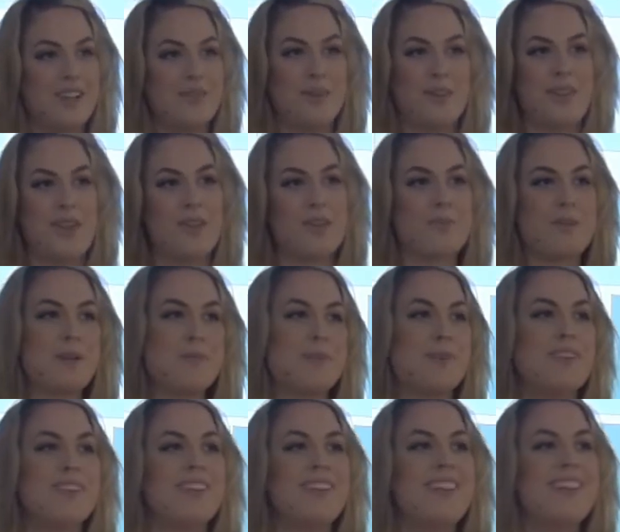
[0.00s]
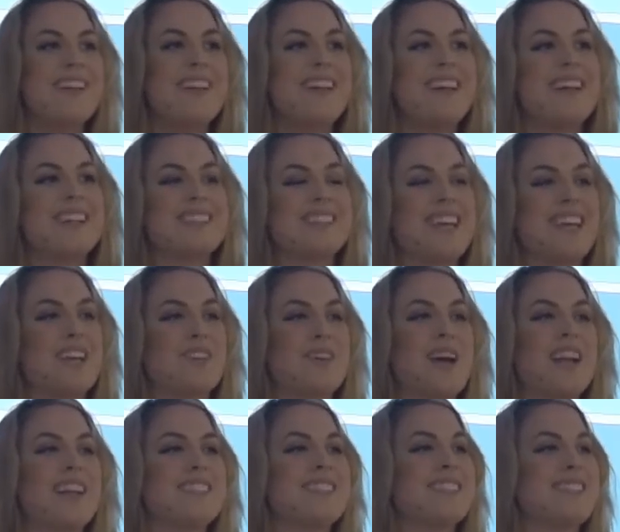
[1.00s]
with other people. It's like
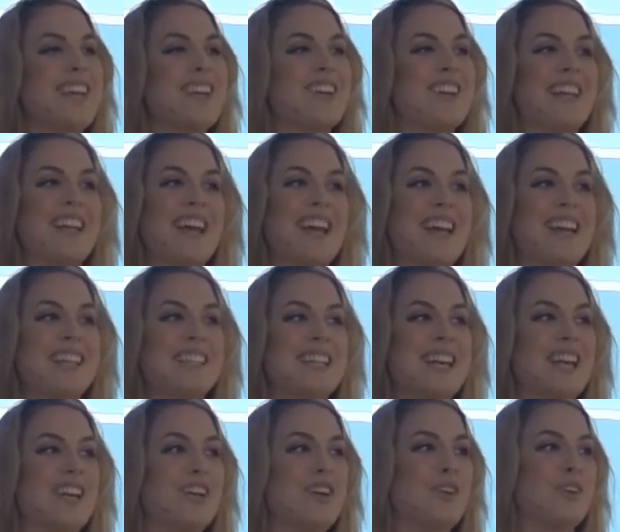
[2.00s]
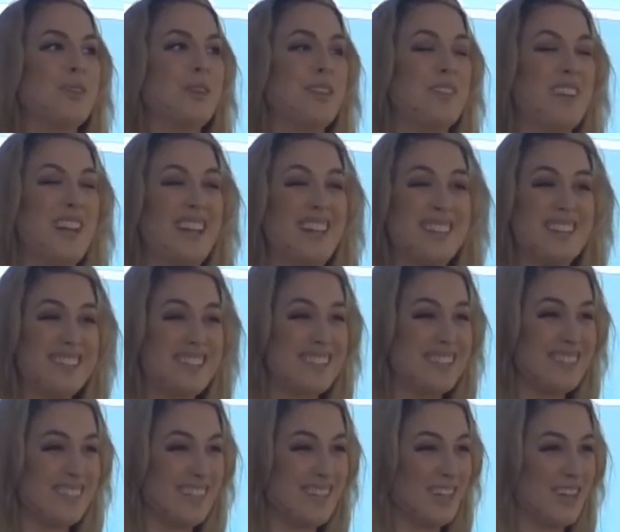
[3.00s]
Fridays and Saturday nights. I go to events,
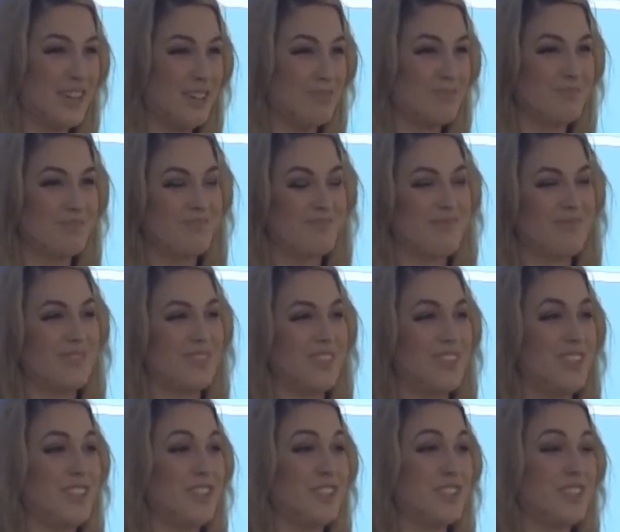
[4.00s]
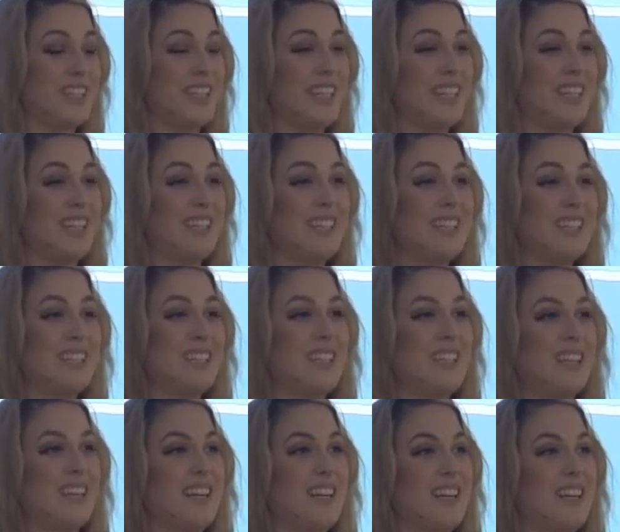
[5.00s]
um, usually
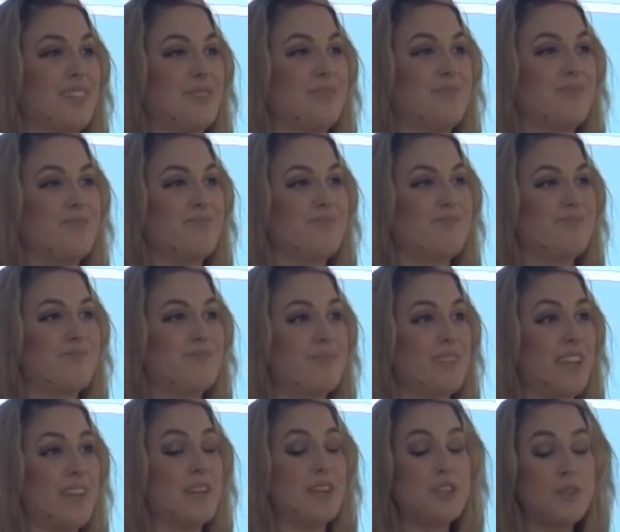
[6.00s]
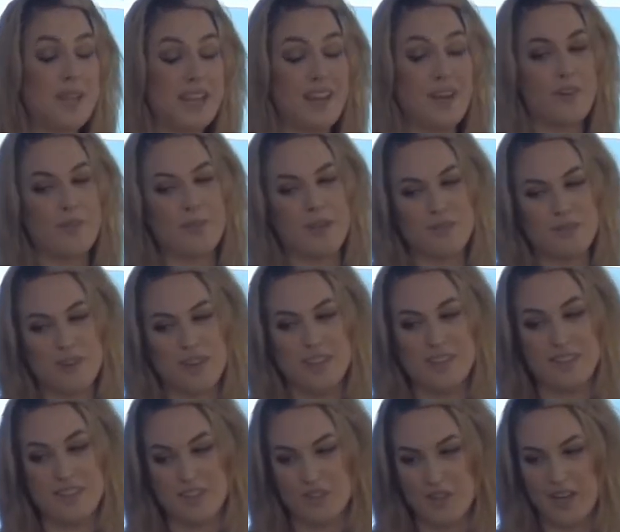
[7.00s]
um, if I do hang out with my
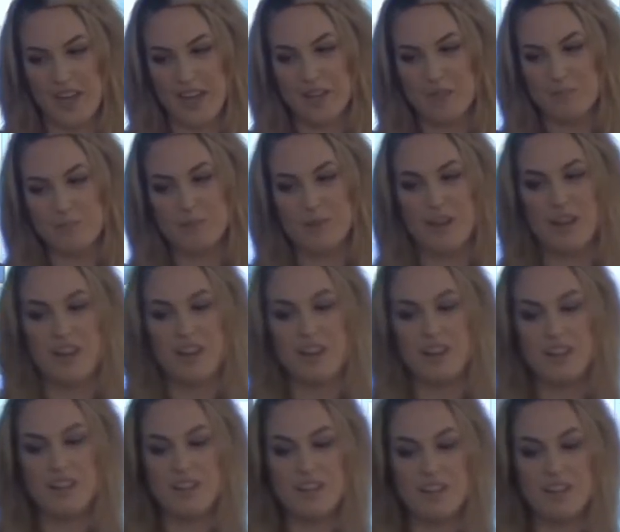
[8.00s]
friends, it's great. But